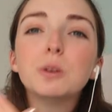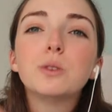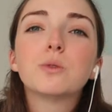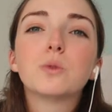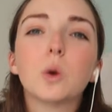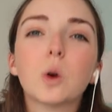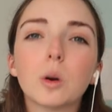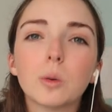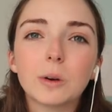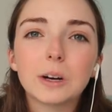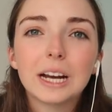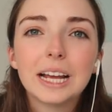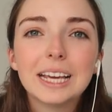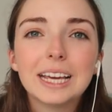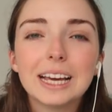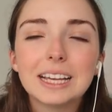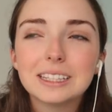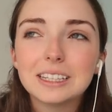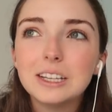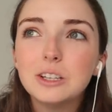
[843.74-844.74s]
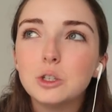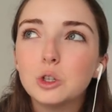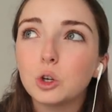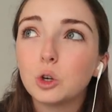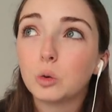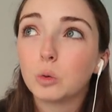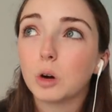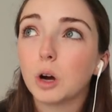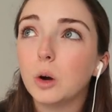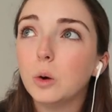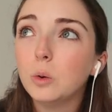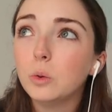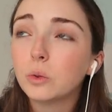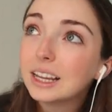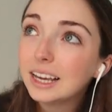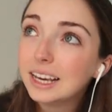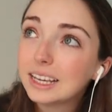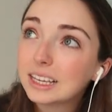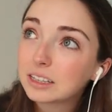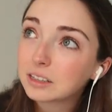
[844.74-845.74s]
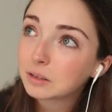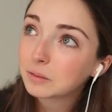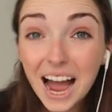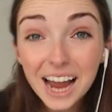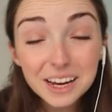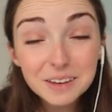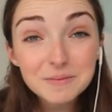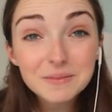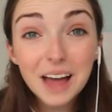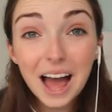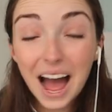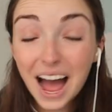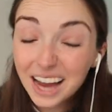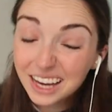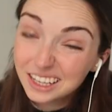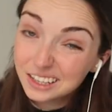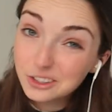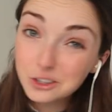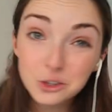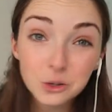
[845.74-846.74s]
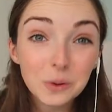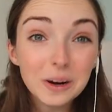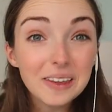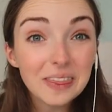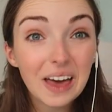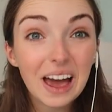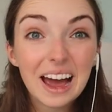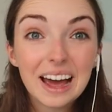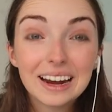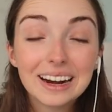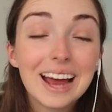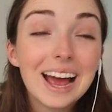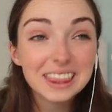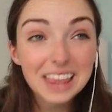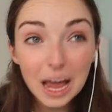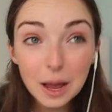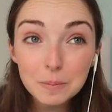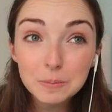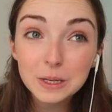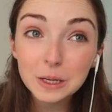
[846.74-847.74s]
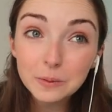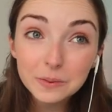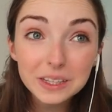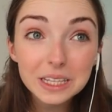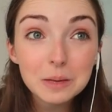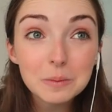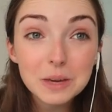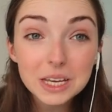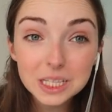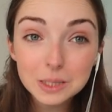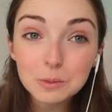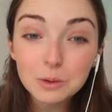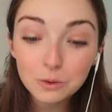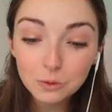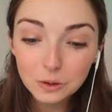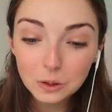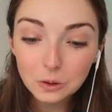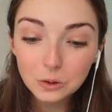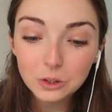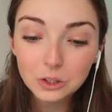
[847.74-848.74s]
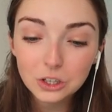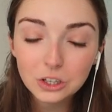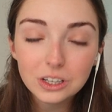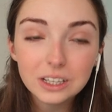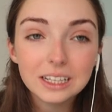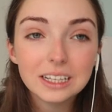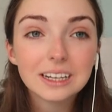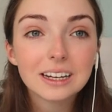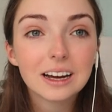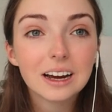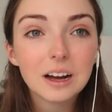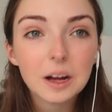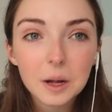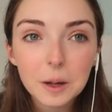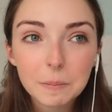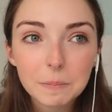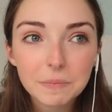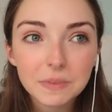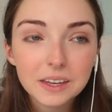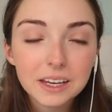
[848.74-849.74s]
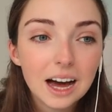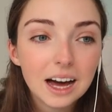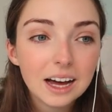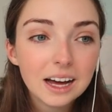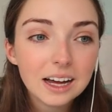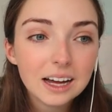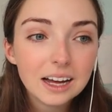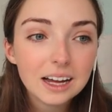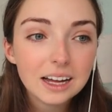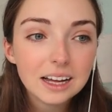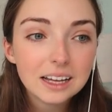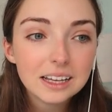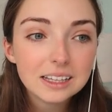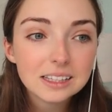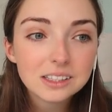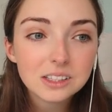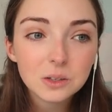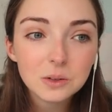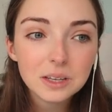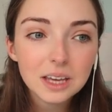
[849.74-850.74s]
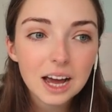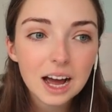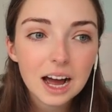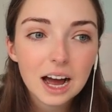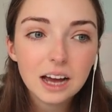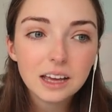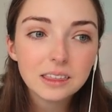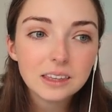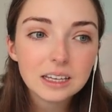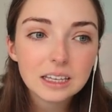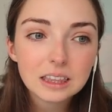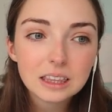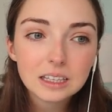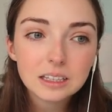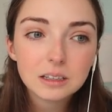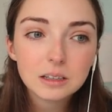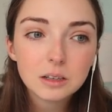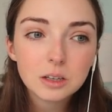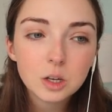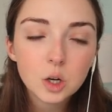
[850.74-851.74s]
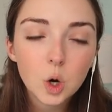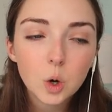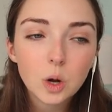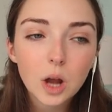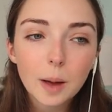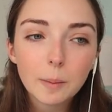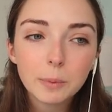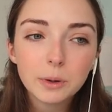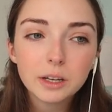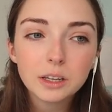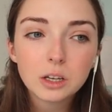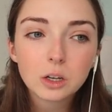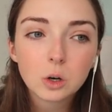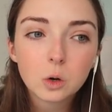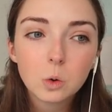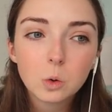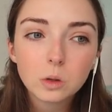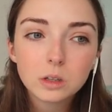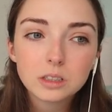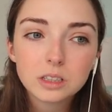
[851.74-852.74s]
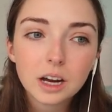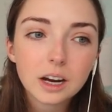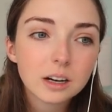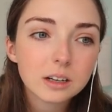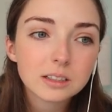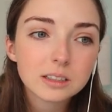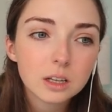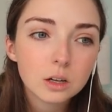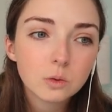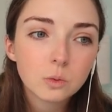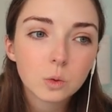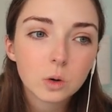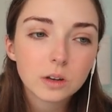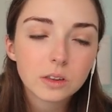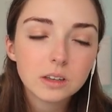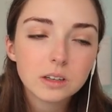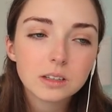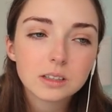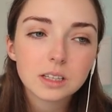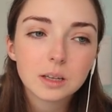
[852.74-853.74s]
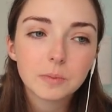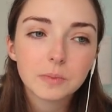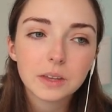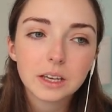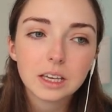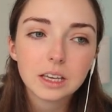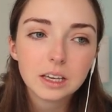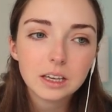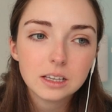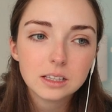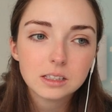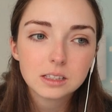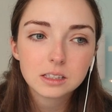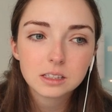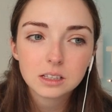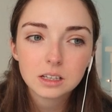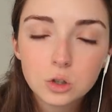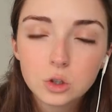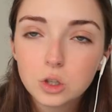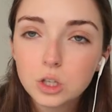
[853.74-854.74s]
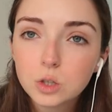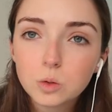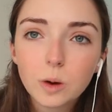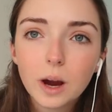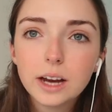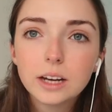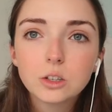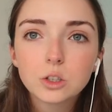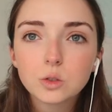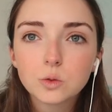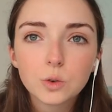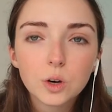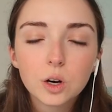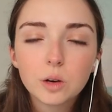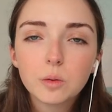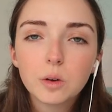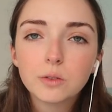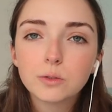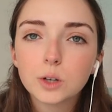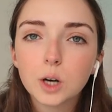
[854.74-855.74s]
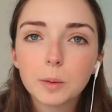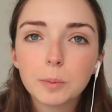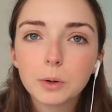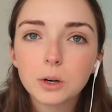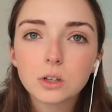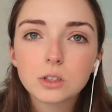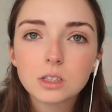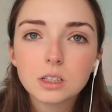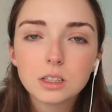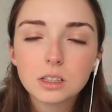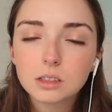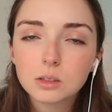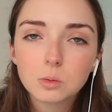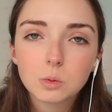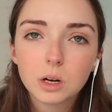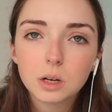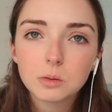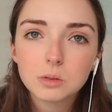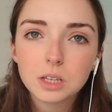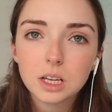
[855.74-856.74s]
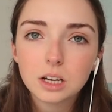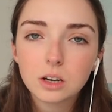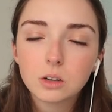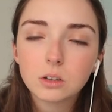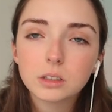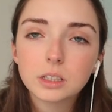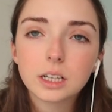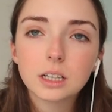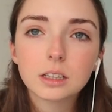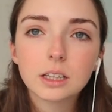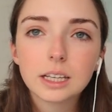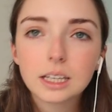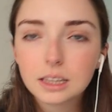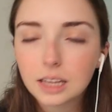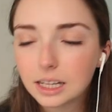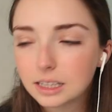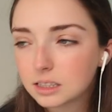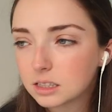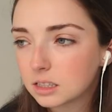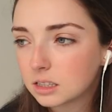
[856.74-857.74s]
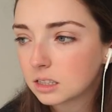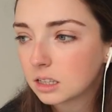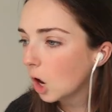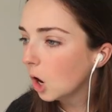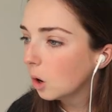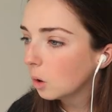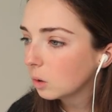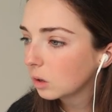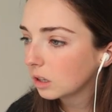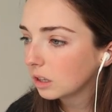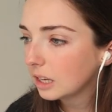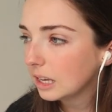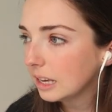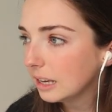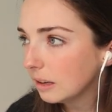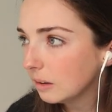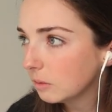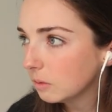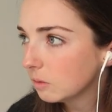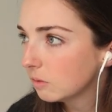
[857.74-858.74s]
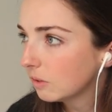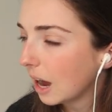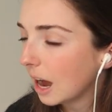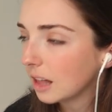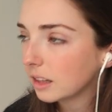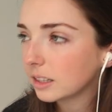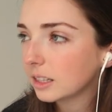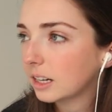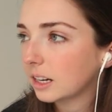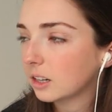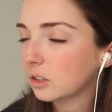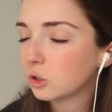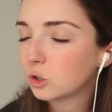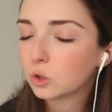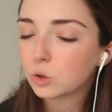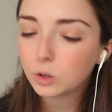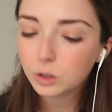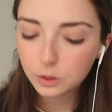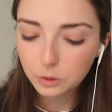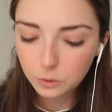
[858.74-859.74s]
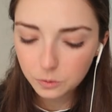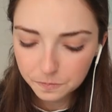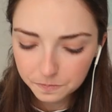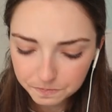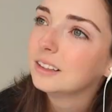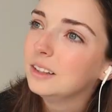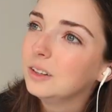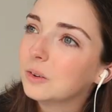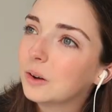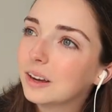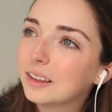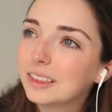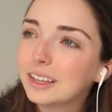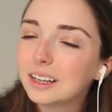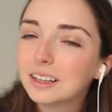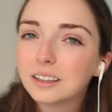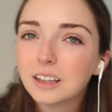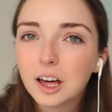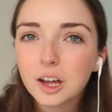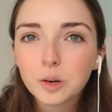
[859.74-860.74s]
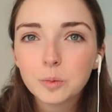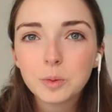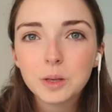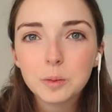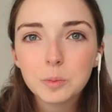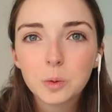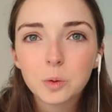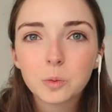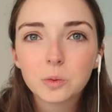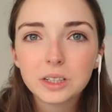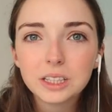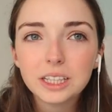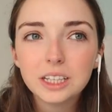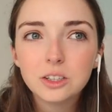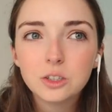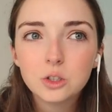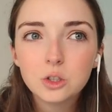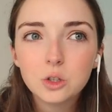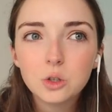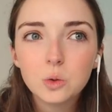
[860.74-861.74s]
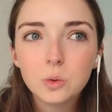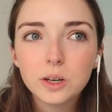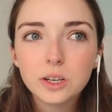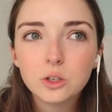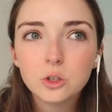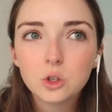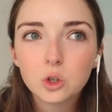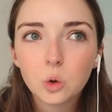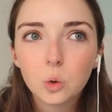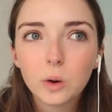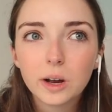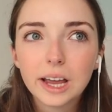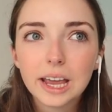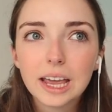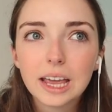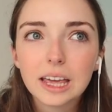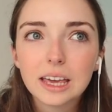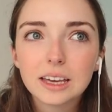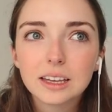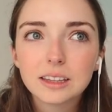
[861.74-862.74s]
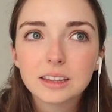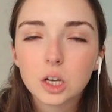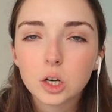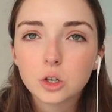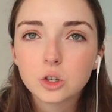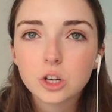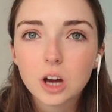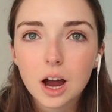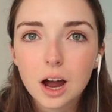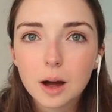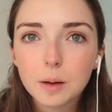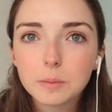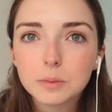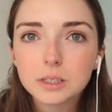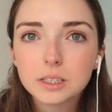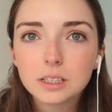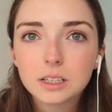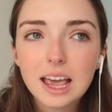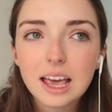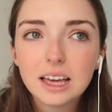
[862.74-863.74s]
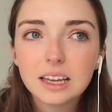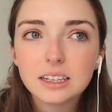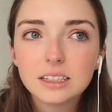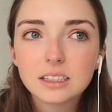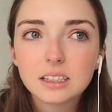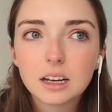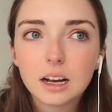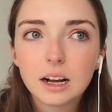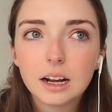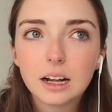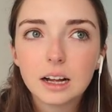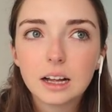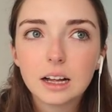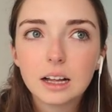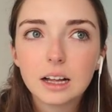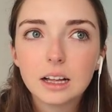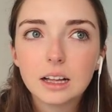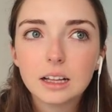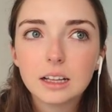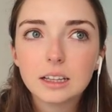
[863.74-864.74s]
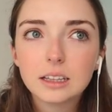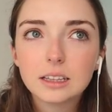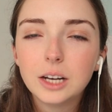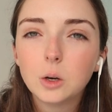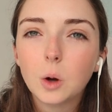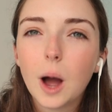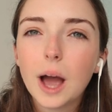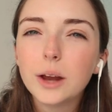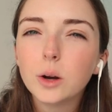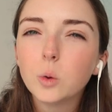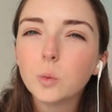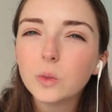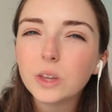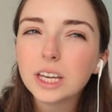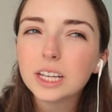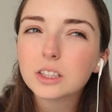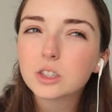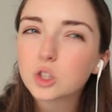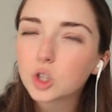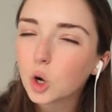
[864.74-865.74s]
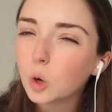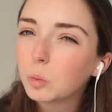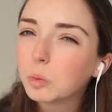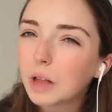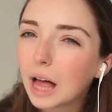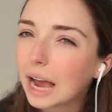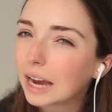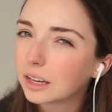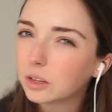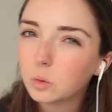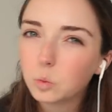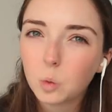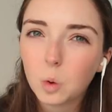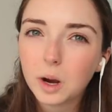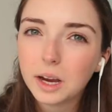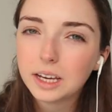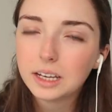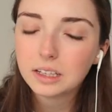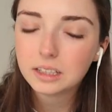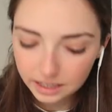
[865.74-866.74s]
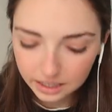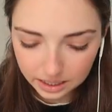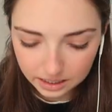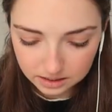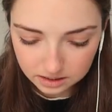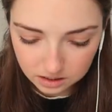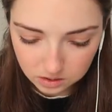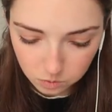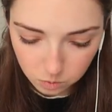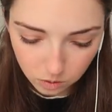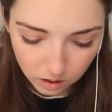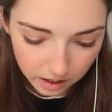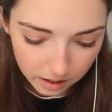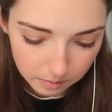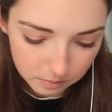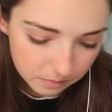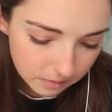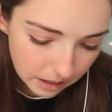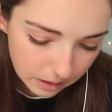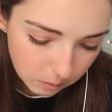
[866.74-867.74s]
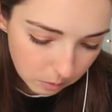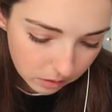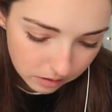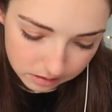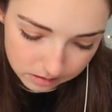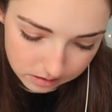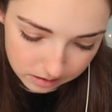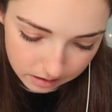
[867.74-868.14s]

me forward, I guess, into growth. Like, I I enjoy that. That definitely makes me feel good. Um, uh, so yeah, I think that, you know, not putting your whole entire self-worth into something is, she's right, just for, for a person, this is what I was saying earlier, like, that's totally valid and true. You know, I think a lot of people really do enjoy their jobs, and uh, I don't I don't think it's so black and white, I guess, is what I, I wanna